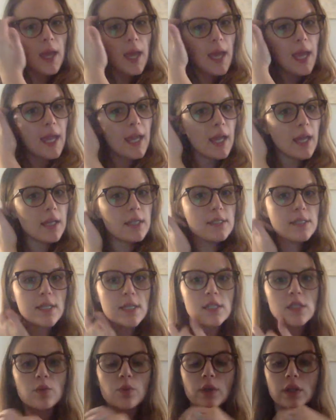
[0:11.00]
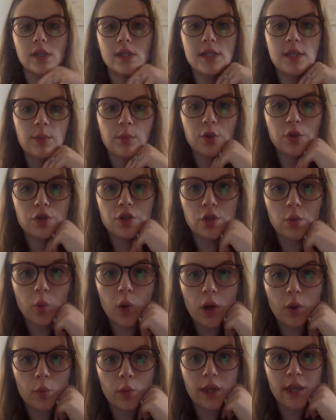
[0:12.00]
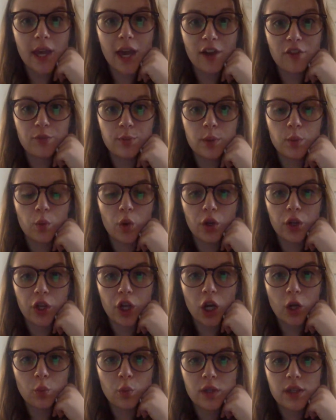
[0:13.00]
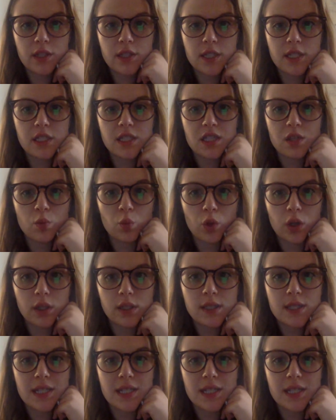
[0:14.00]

And it's really similar to what we have been working on with tens and ones.